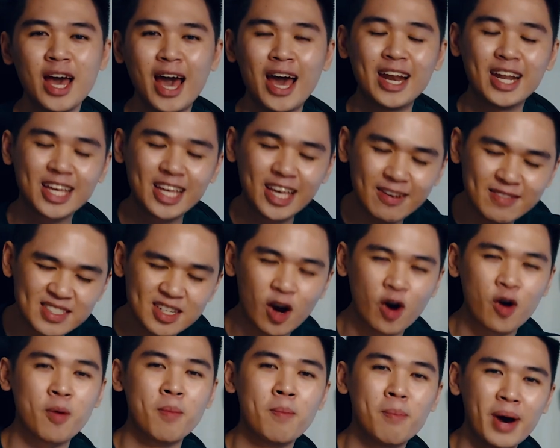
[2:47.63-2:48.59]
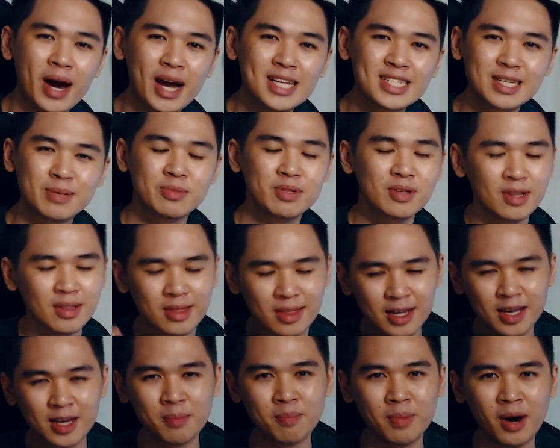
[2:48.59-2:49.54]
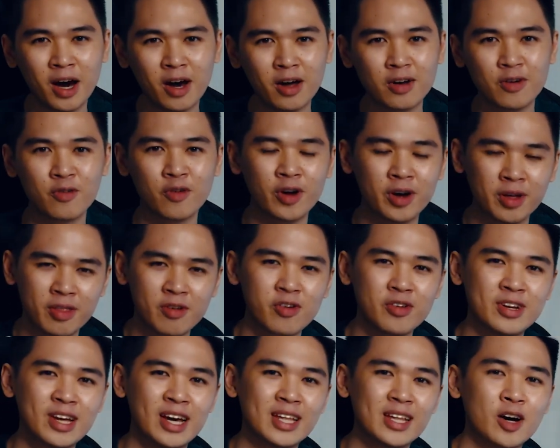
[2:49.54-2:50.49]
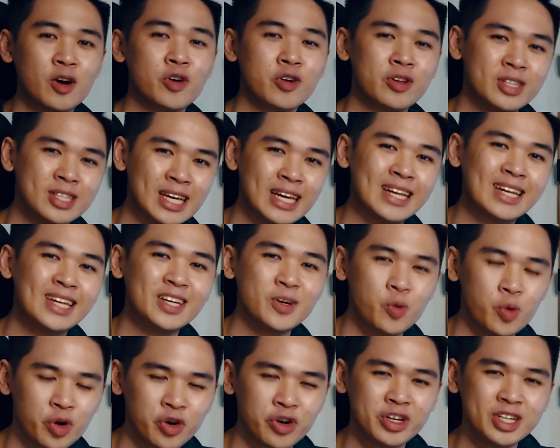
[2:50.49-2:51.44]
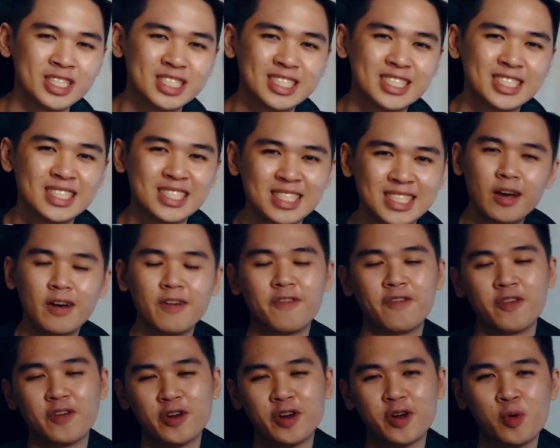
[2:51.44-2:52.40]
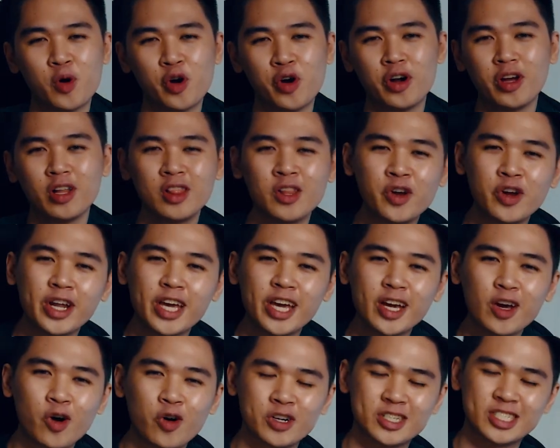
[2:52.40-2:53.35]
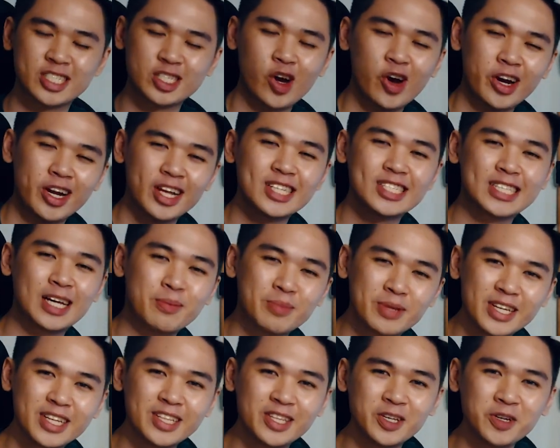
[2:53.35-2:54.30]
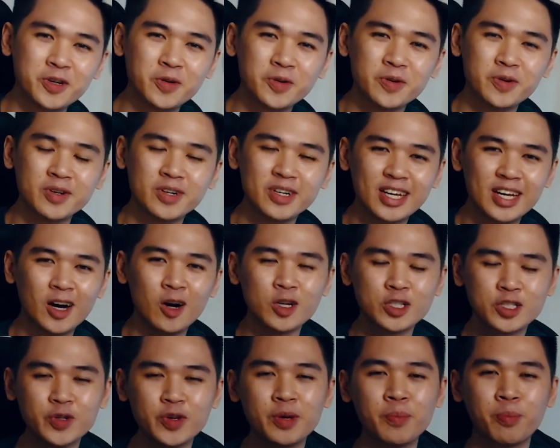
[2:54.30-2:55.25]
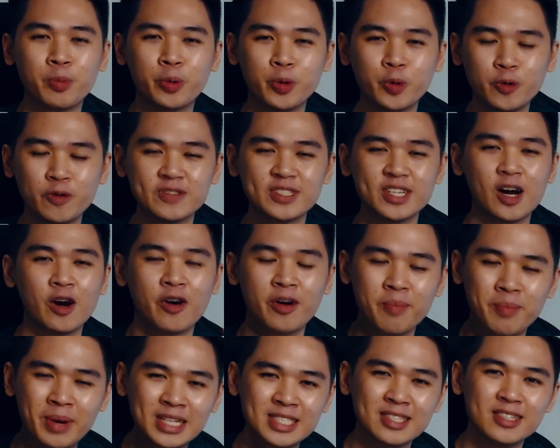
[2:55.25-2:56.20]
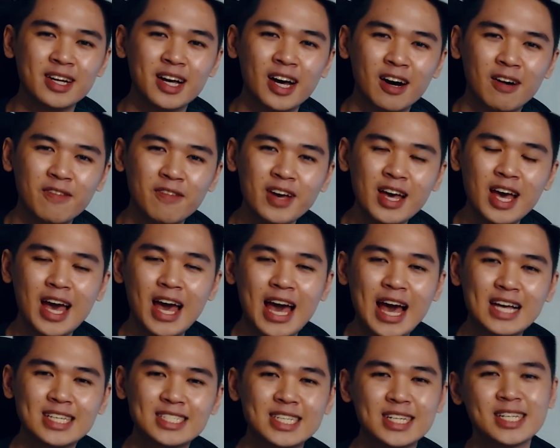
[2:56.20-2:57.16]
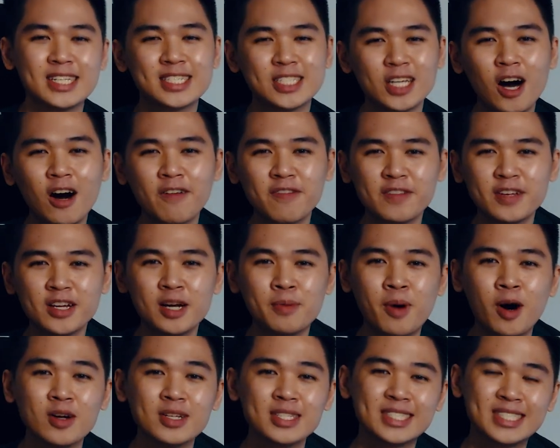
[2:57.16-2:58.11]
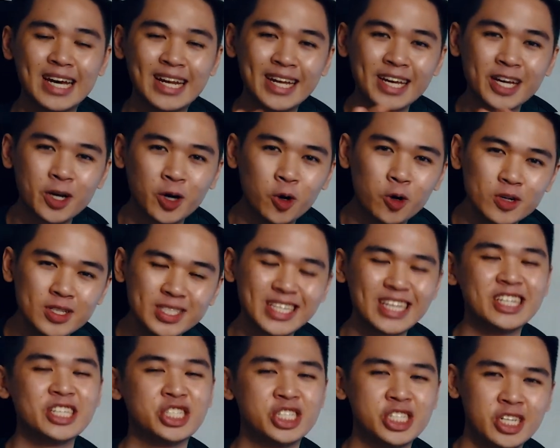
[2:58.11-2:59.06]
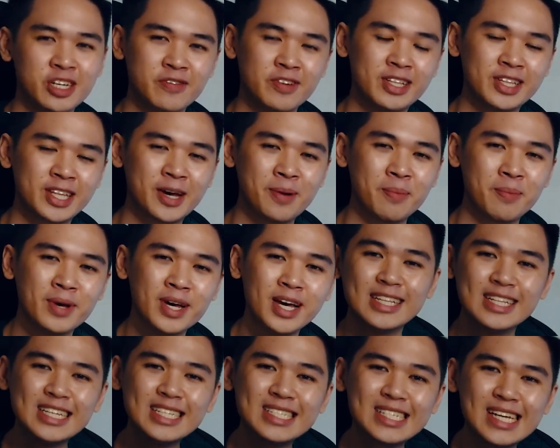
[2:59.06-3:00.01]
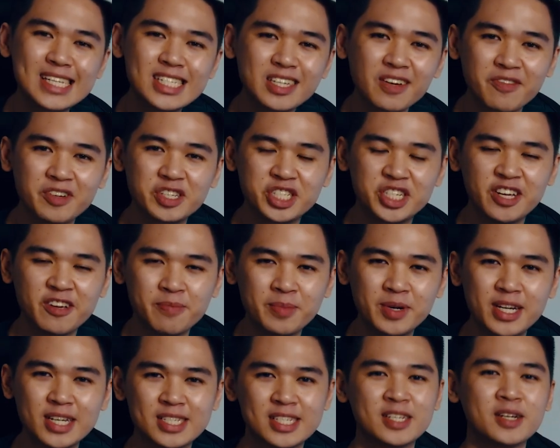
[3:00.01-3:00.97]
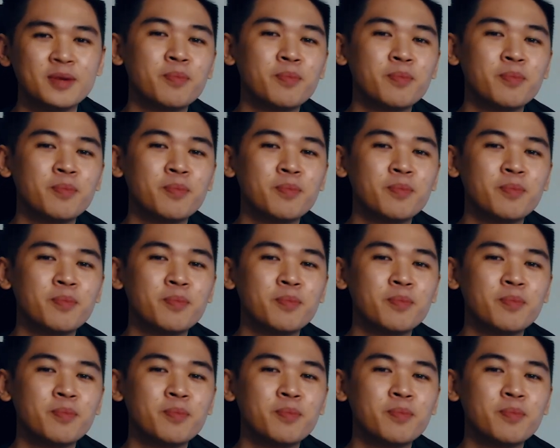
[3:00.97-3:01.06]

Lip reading: and it gives our mind something to think about rather than our daily worries. Furthermore, learning or starting something new also improves our mental health, as it is often about setting goals and achieving them. This sense of achievement is an